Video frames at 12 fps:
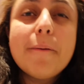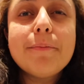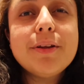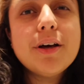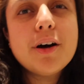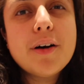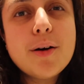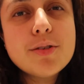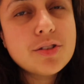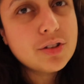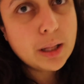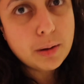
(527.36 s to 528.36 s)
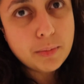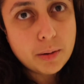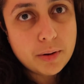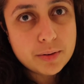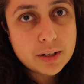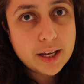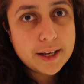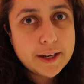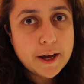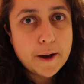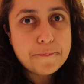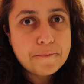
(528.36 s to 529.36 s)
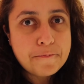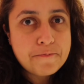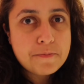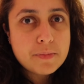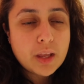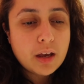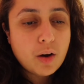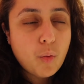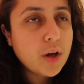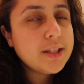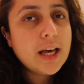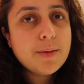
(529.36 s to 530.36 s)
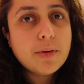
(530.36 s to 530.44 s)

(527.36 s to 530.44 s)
But no, I was just telling my mum, I was like, one day,